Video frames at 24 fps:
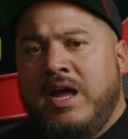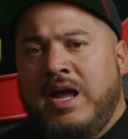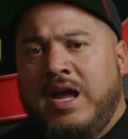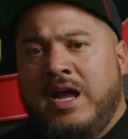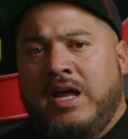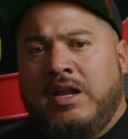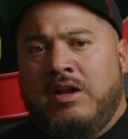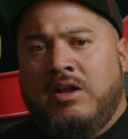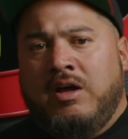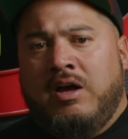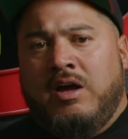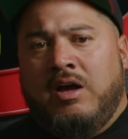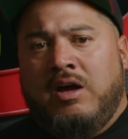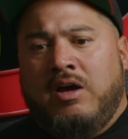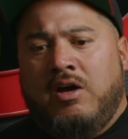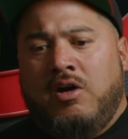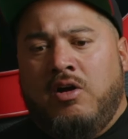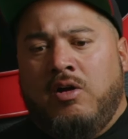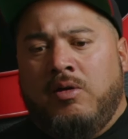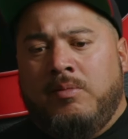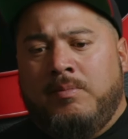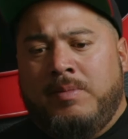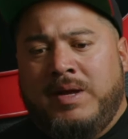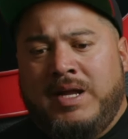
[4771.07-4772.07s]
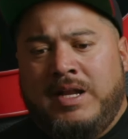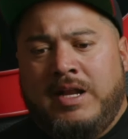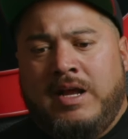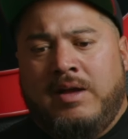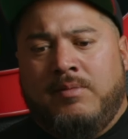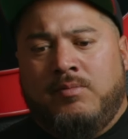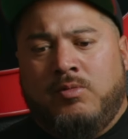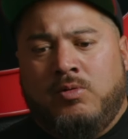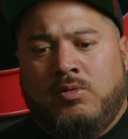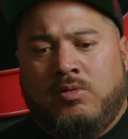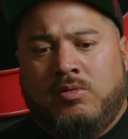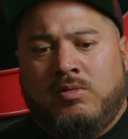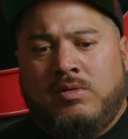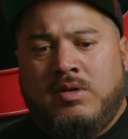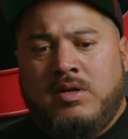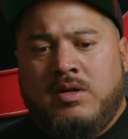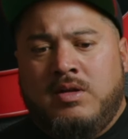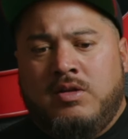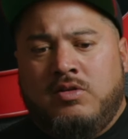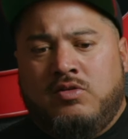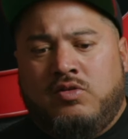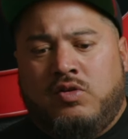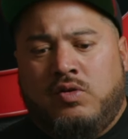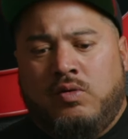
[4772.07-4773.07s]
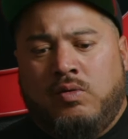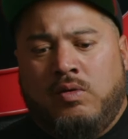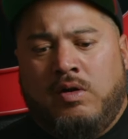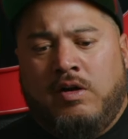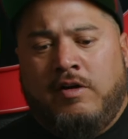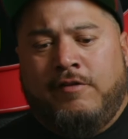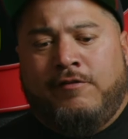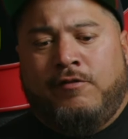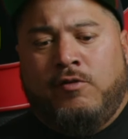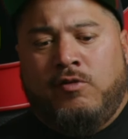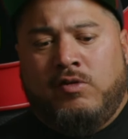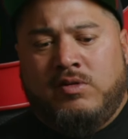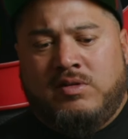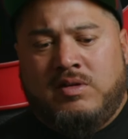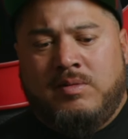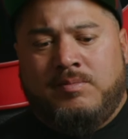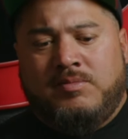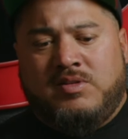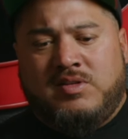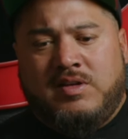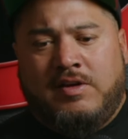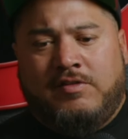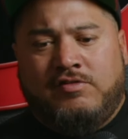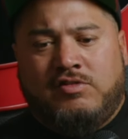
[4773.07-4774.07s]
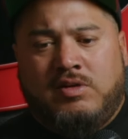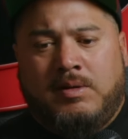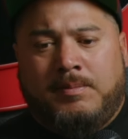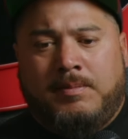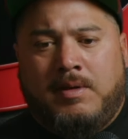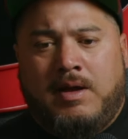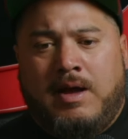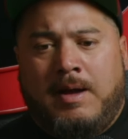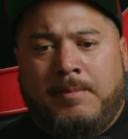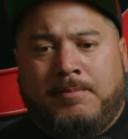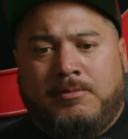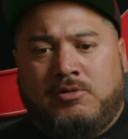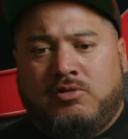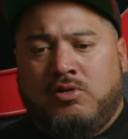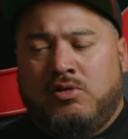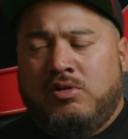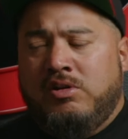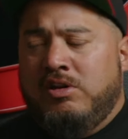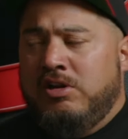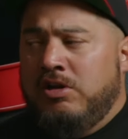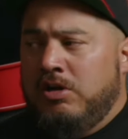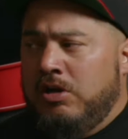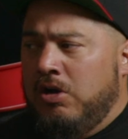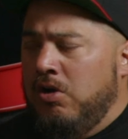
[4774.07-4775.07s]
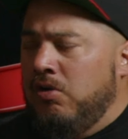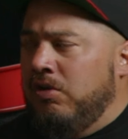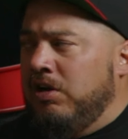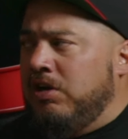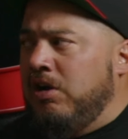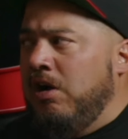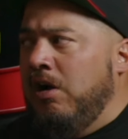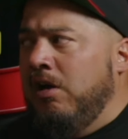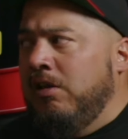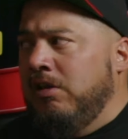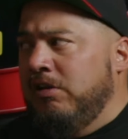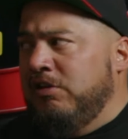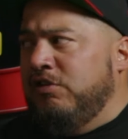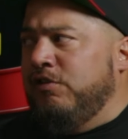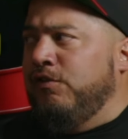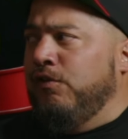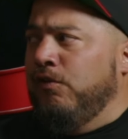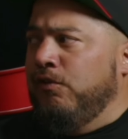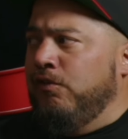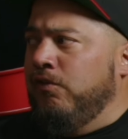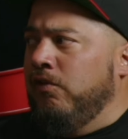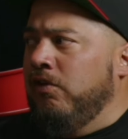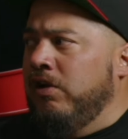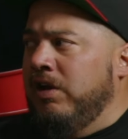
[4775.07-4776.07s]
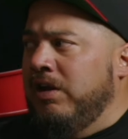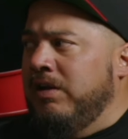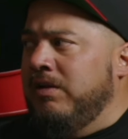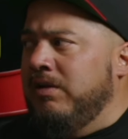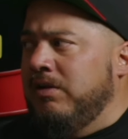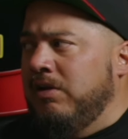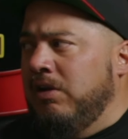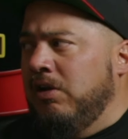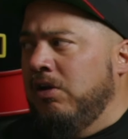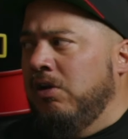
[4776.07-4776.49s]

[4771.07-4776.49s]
and are being able to afford themselves an opportunity to go to college for free.